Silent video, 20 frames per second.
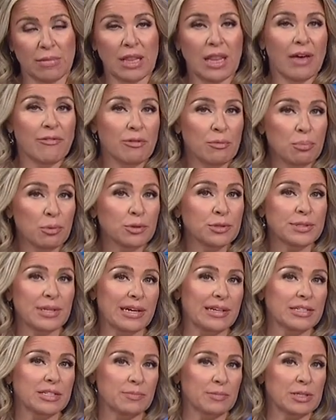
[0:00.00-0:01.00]

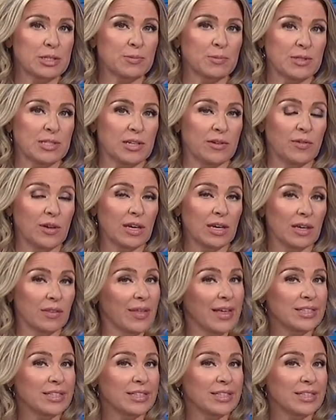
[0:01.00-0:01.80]
11% to be specific,